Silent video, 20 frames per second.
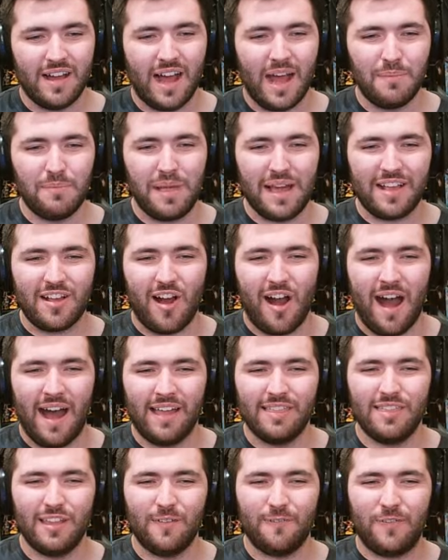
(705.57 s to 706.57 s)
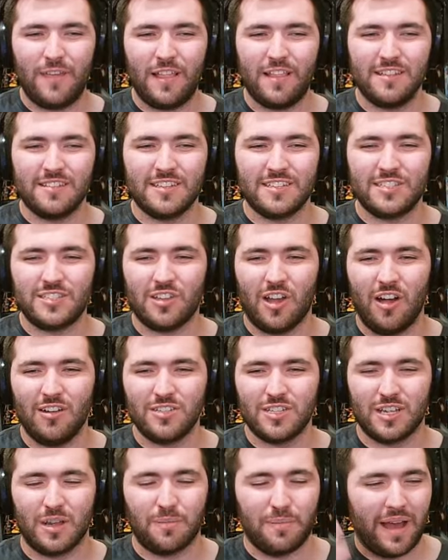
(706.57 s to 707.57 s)
I'm like oddly feeling
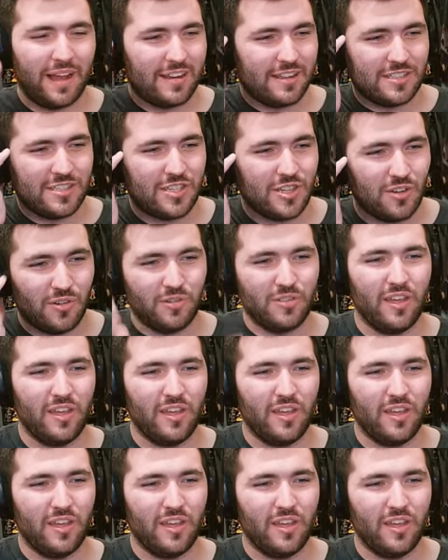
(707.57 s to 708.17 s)
nostalgic about it too.